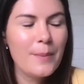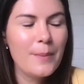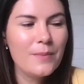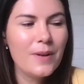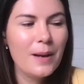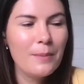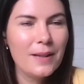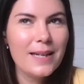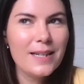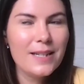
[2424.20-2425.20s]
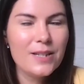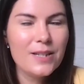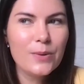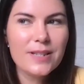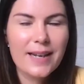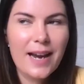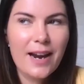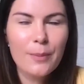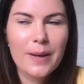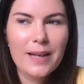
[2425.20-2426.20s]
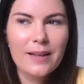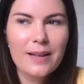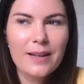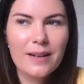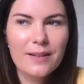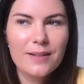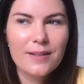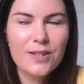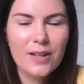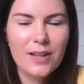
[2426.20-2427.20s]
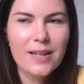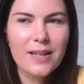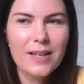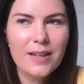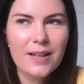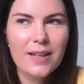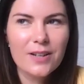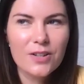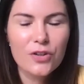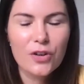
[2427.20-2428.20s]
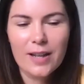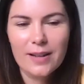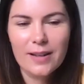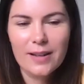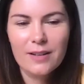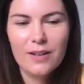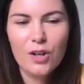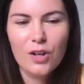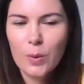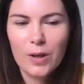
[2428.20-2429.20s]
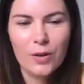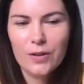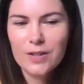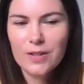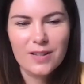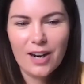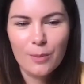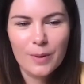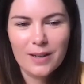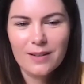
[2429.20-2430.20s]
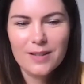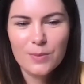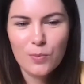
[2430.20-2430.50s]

mean, I'm leaning towards the Caribbean. Certainly in Australia, no one goes to the Caribbean.